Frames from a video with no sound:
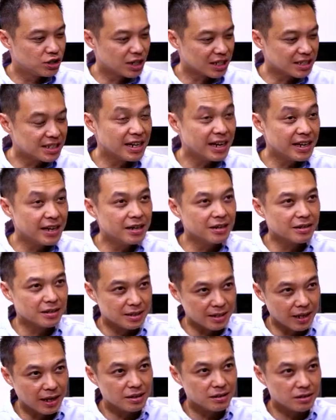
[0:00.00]
Translating the
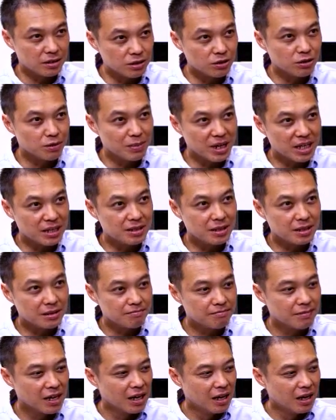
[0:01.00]
science into
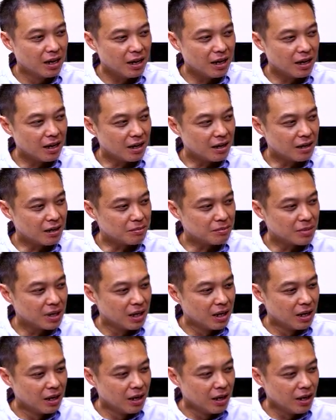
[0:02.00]
medicine. Um,
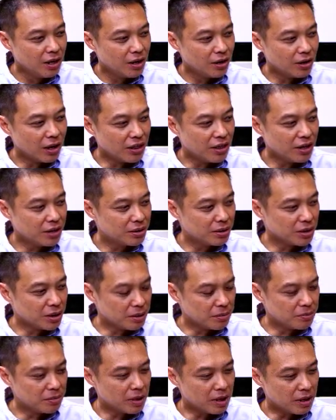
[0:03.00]
I think
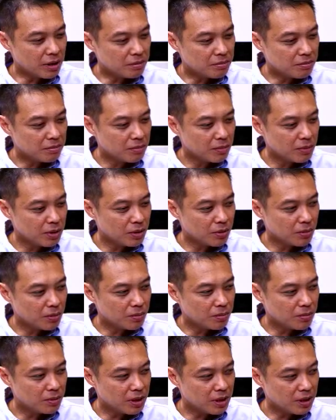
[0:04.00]
the, the, you know,
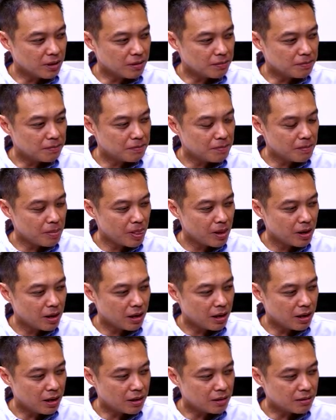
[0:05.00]
the
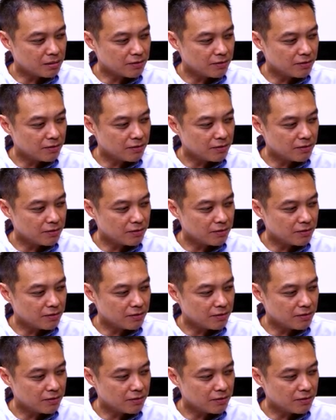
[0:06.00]
uh,